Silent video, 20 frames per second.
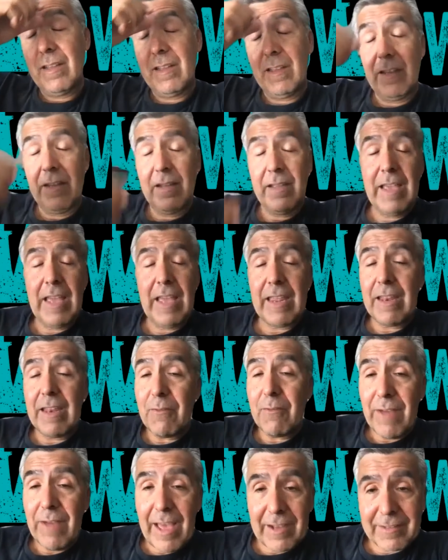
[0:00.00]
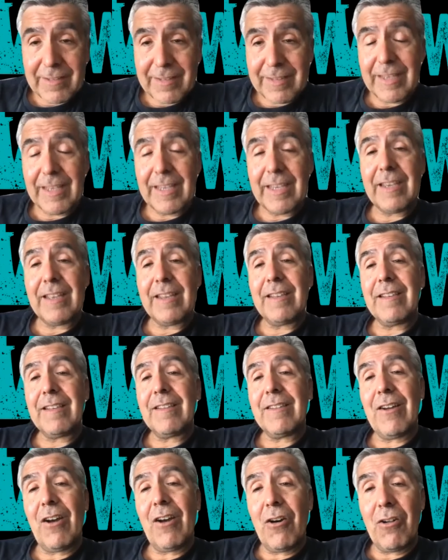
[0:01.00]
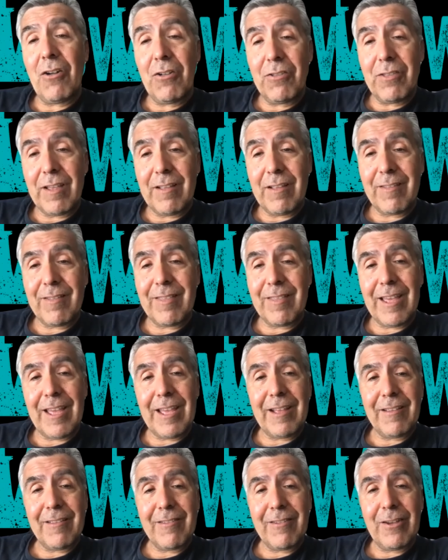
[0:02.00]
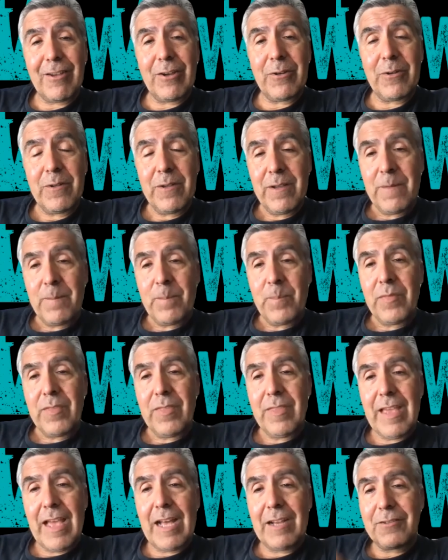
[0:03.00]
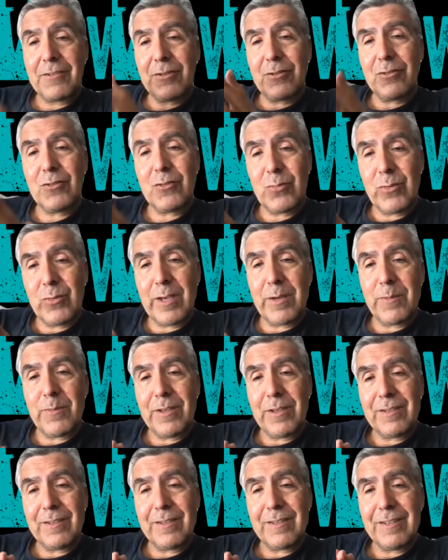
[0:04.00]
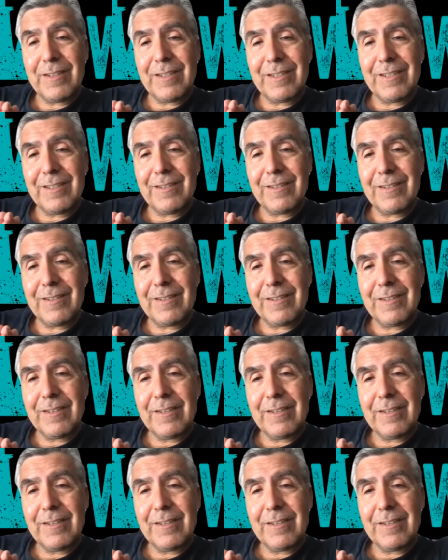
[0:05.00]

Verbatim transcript: uh, getting a vaccine, all these things. So the actual swim is is